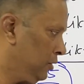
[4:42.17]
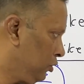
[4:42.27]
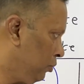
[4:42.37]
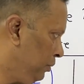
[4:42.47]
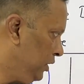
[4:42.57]

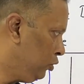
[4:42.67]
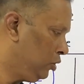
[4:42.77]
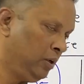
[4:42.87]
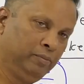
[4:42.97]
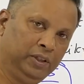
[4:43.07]
So B should
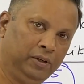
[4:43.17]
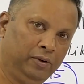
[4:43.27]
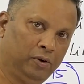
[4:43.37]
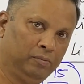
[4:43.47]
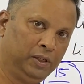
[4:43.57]
come in the
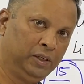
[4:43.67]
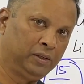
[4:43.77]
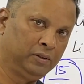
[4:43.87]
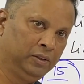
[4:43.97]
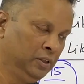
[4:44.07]
denominator.
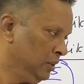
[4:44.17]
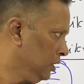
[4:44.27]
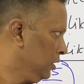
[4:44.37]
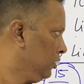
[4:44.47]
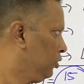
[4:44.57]

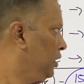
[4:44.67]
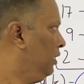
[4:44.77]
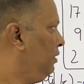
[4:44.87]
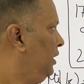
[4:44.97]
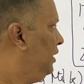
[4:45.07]
So in
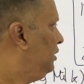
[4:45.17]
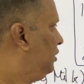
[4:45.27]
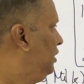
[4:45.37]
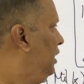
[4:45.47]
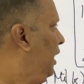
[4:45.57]
our case,
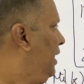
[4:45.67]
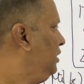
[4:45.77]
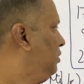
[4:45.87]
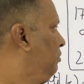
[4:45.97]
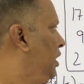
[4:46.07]
he
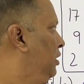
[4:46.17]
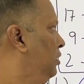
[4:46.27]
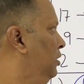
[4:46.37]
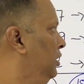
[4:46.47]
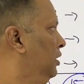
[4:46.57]
likes milk,
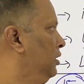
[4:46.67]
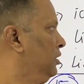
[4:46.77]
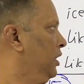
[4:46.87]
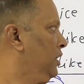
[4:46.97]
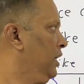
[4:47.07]

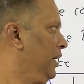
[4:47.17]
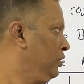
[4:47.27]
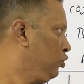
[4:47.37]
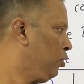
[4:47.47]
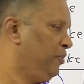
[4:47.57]
that he likes
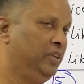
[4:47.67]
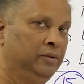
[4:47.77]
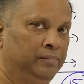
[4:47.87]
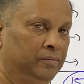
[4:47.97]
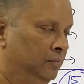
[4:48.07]
coffee.
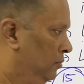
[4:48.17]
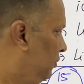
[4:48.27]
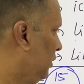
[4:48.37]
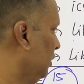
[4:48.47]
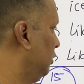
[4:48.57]

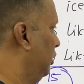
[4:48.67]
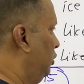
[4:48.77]
So it